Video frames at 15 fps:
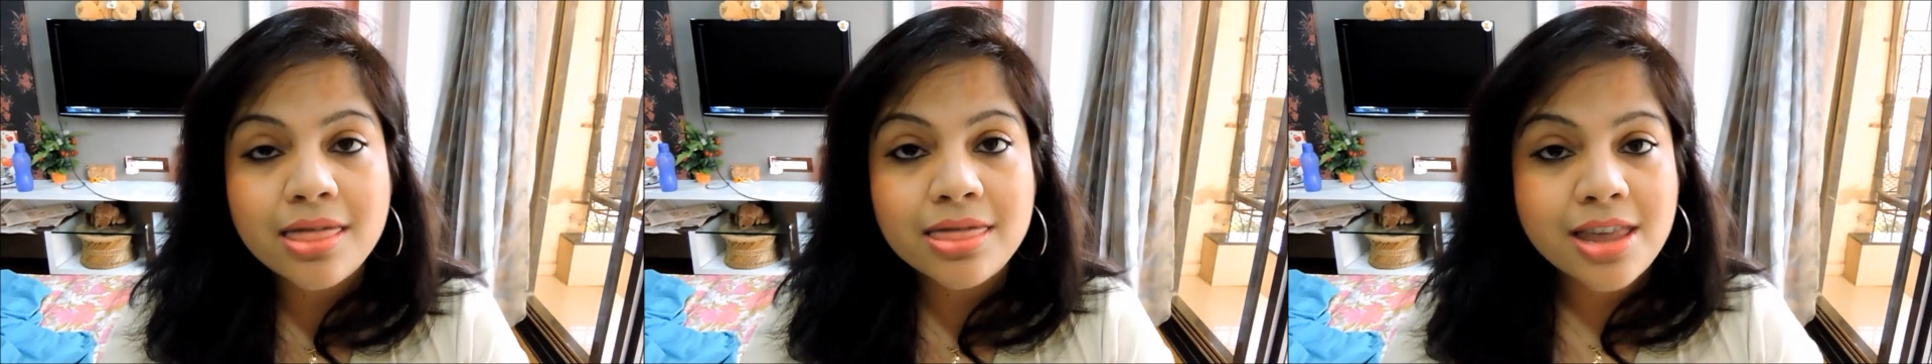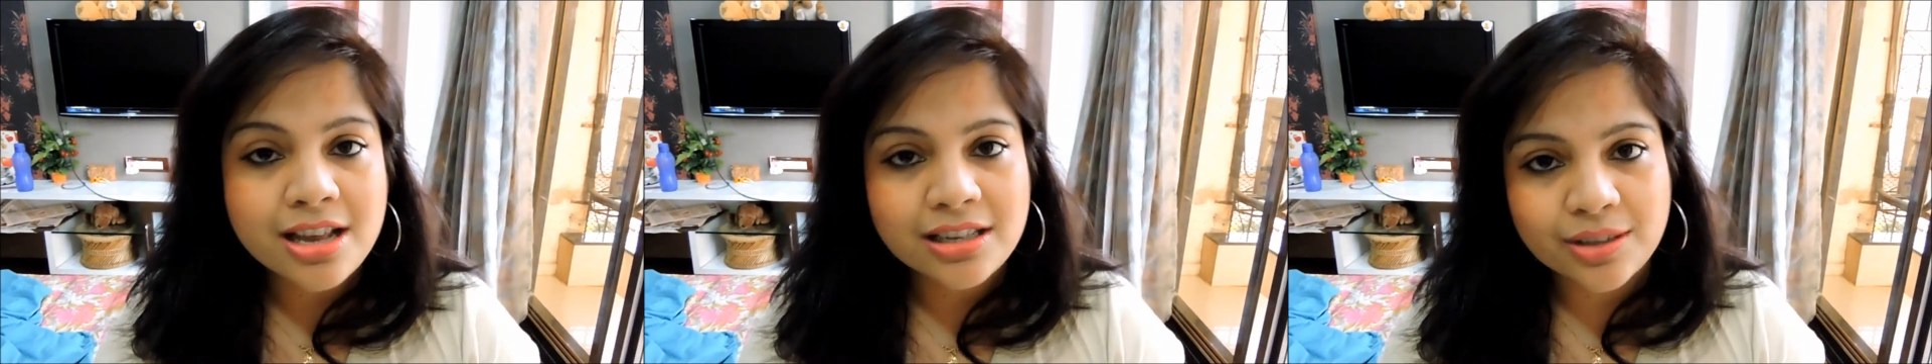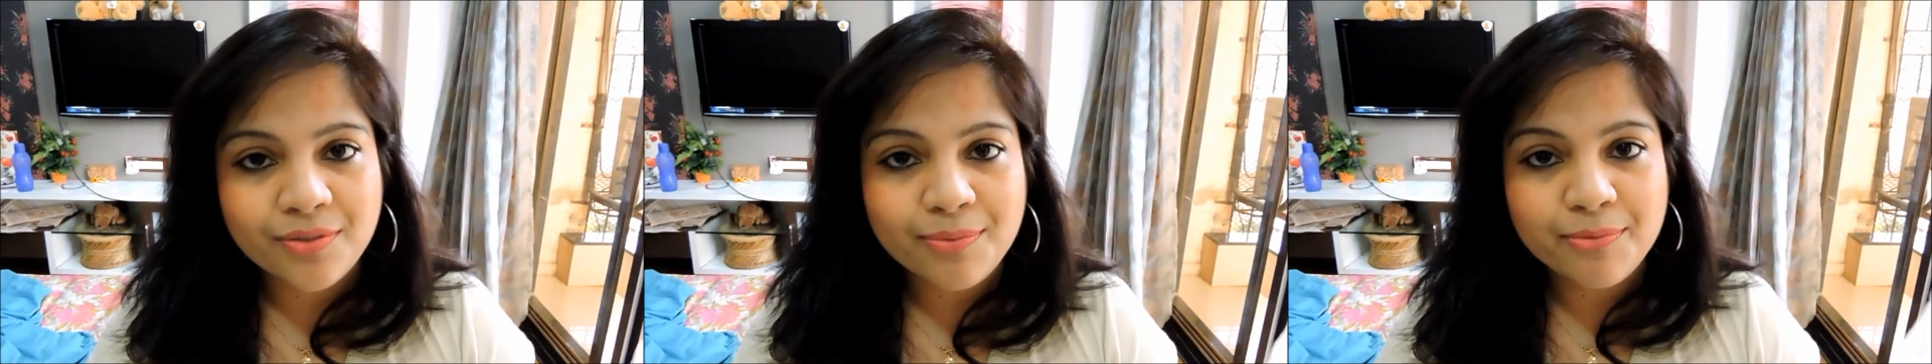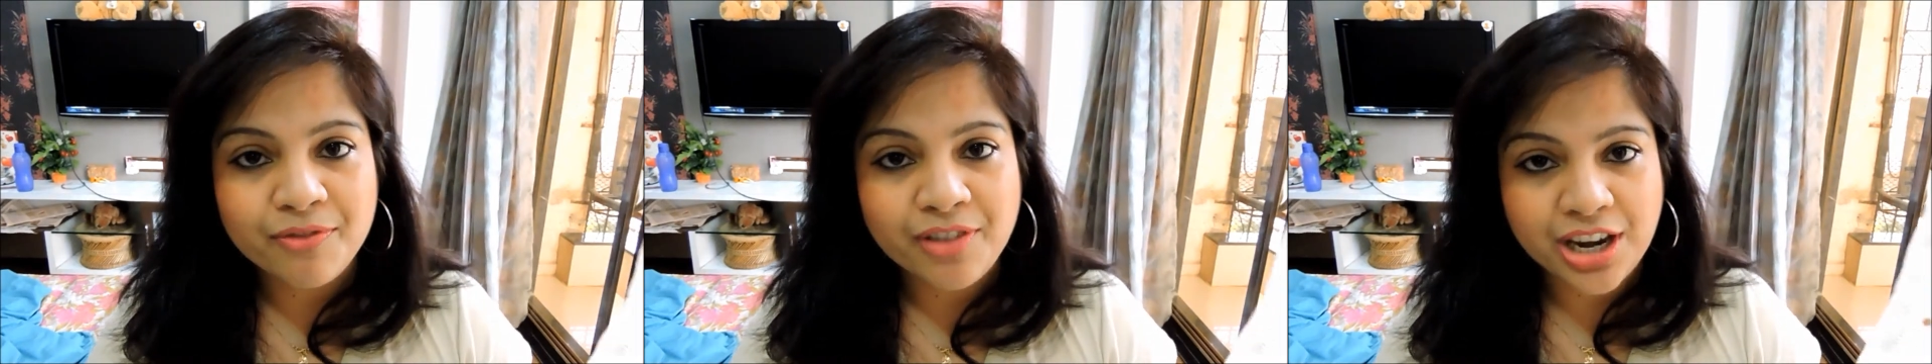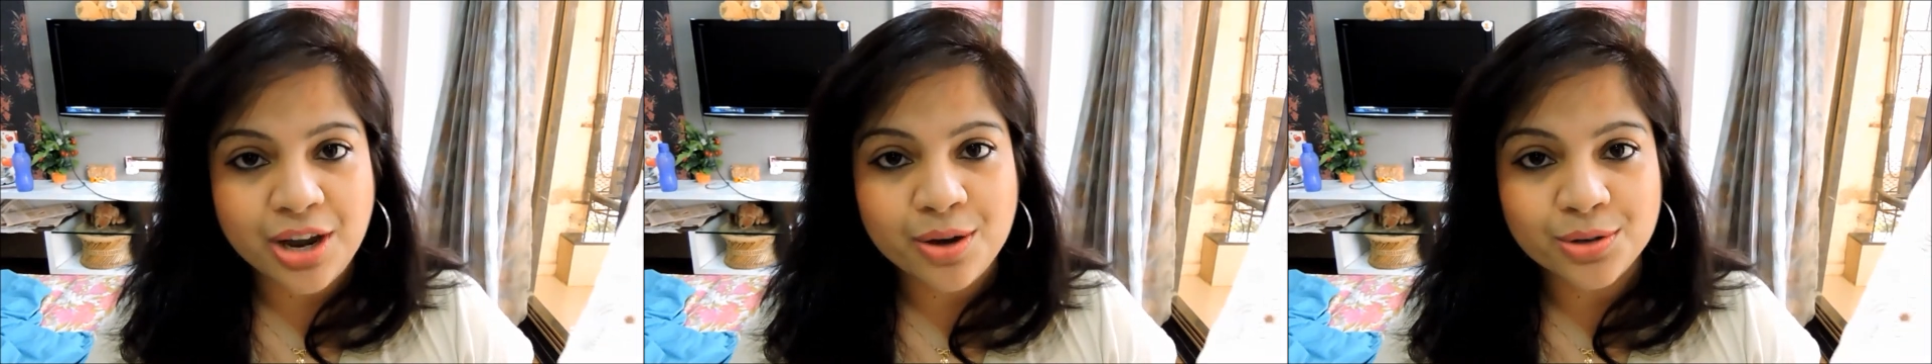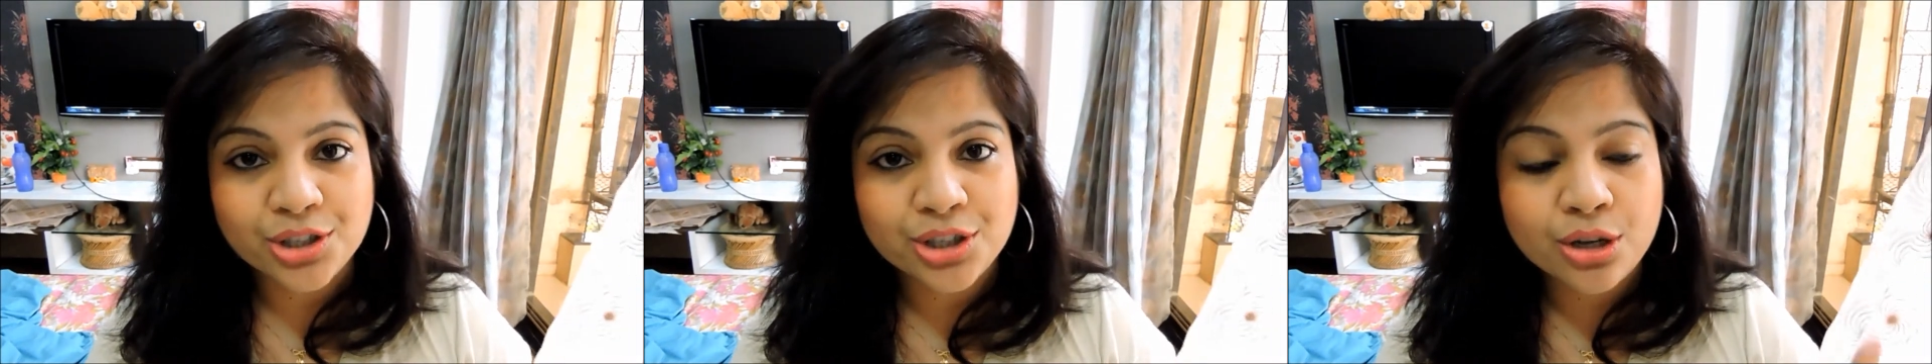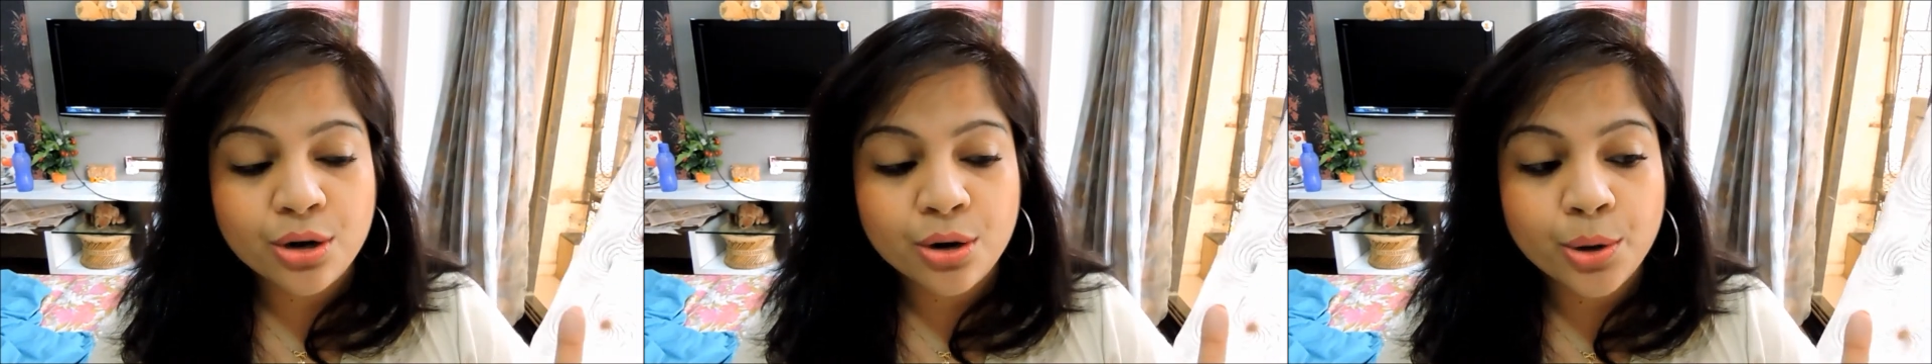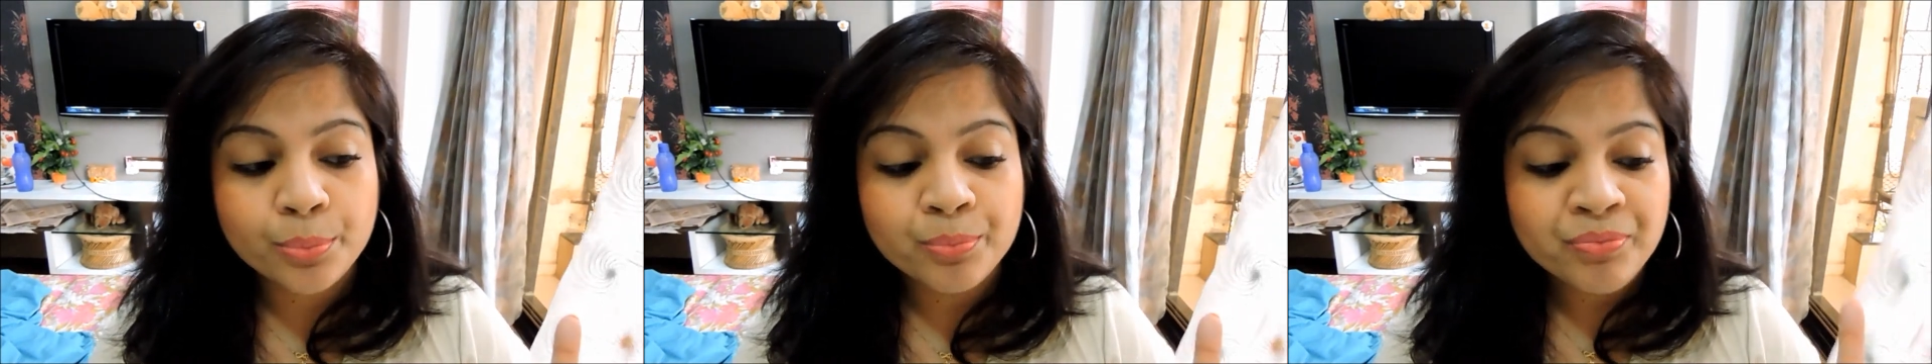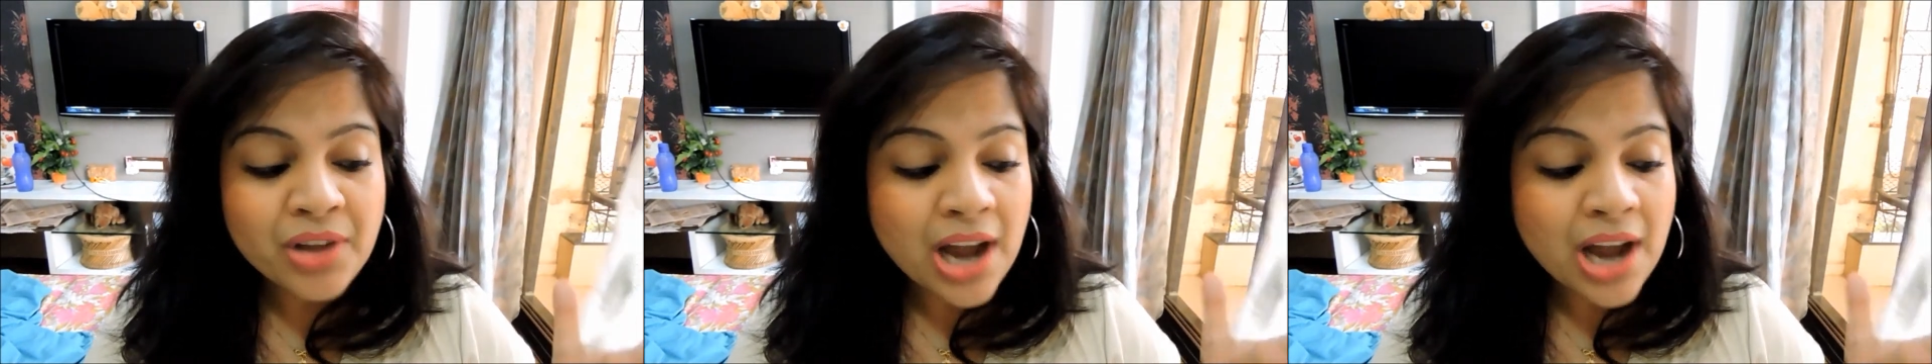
this video so